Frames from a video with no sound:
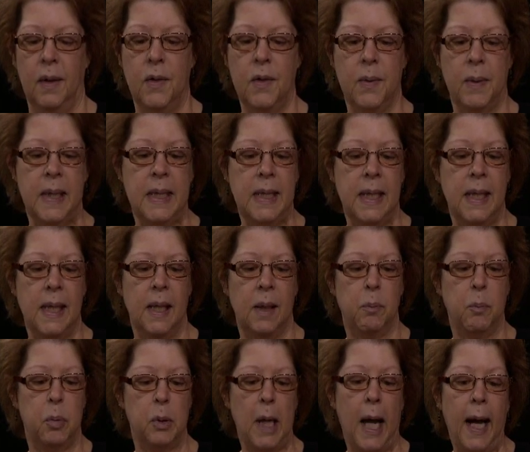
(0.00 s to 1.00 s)
So I take
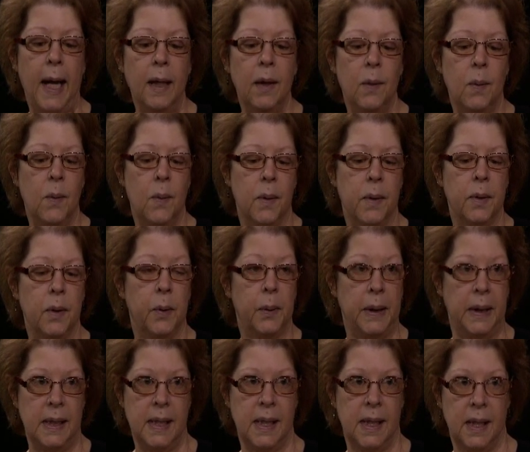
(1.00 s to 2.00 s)
black or
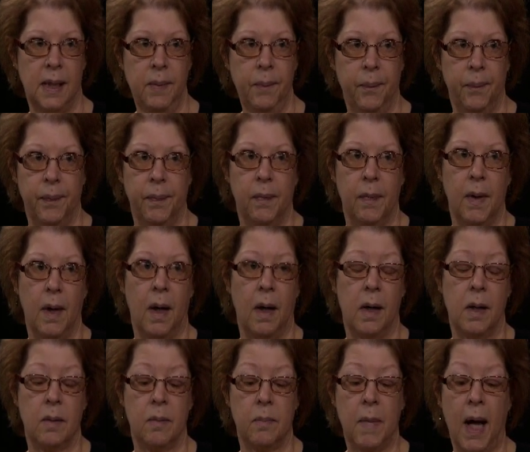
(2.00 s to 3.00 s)
green tea,
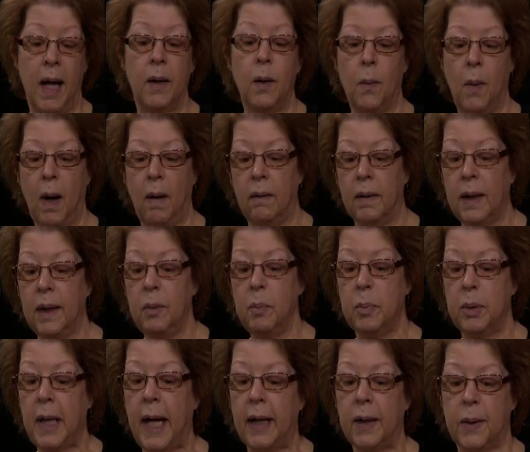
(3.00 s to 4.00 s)
um, high quality
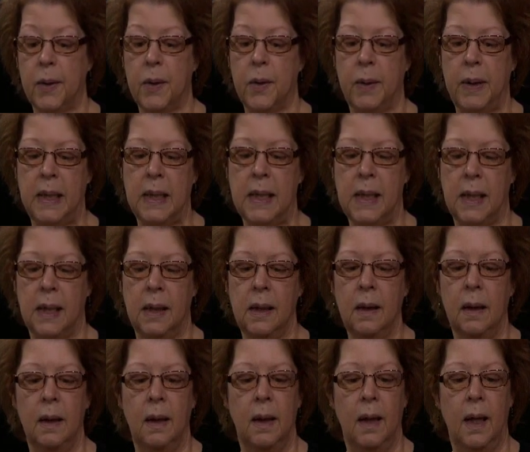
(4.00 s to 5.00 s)
black or green tea.
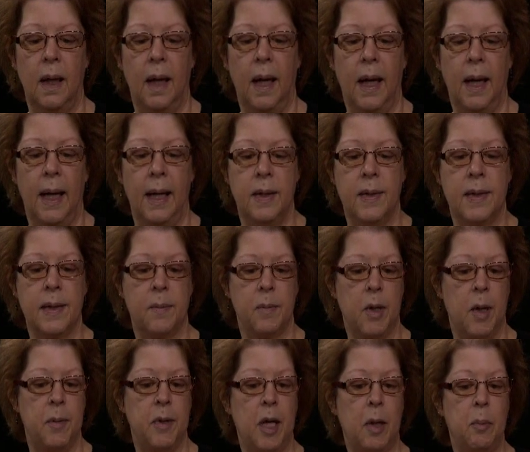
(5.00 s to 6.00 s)
And
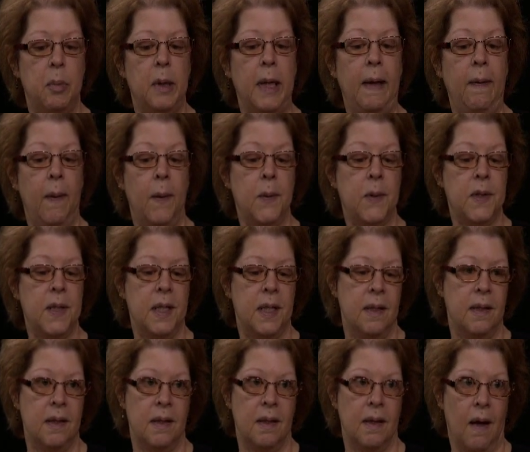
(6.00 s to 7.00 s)
sometimes I blend those
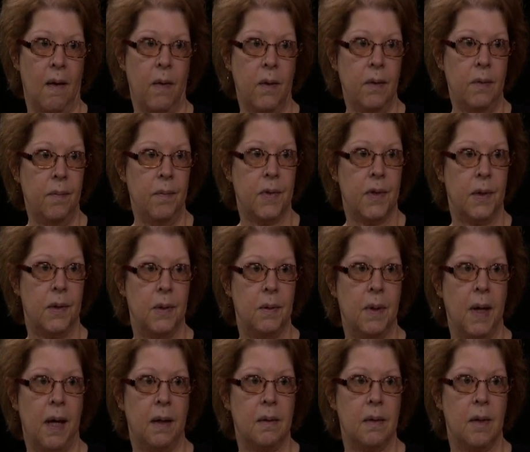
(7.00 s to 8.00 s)
teas together, so you
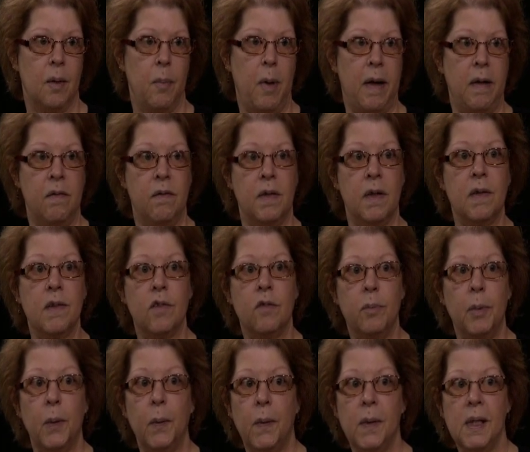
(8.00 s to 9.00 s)
get the benefits of
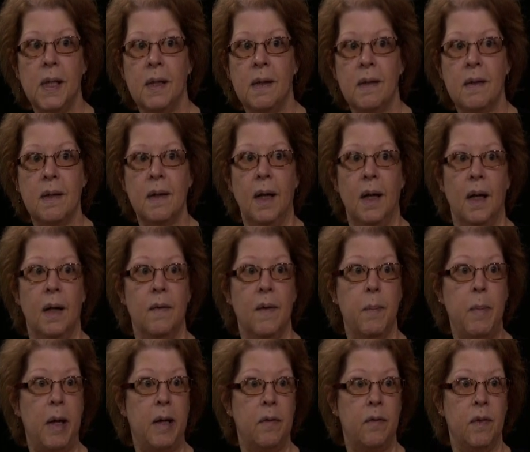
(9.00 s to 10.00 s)
both teas, the
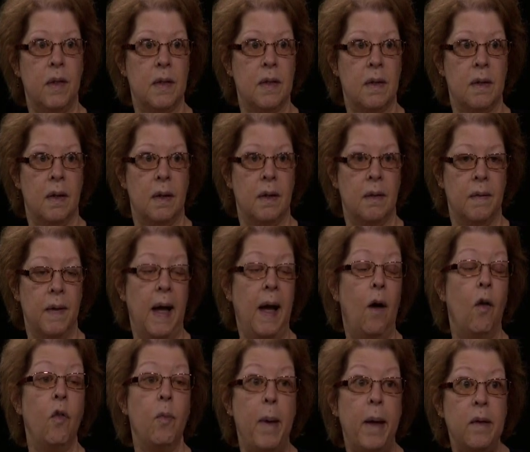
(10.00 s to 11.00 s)
benefits, uh, the
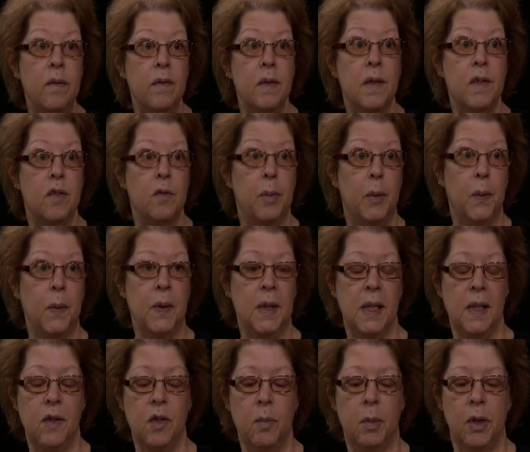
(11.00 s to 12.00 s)
health benefits of both
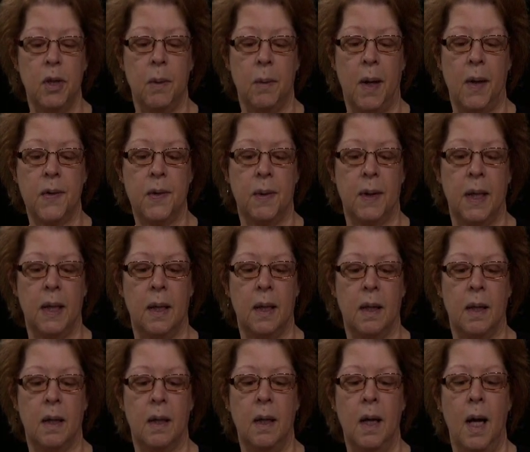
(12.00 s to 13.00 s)
teas, okay. but you also get
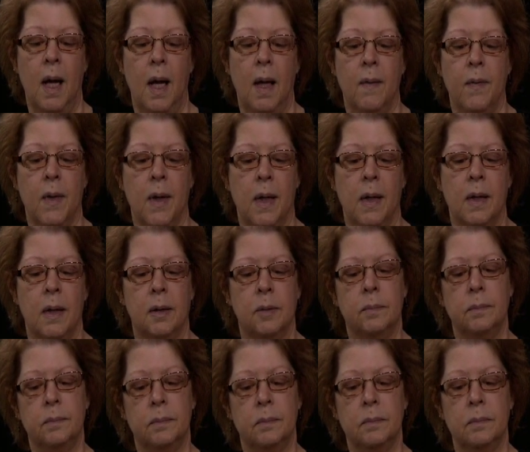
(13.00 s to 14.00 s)
the the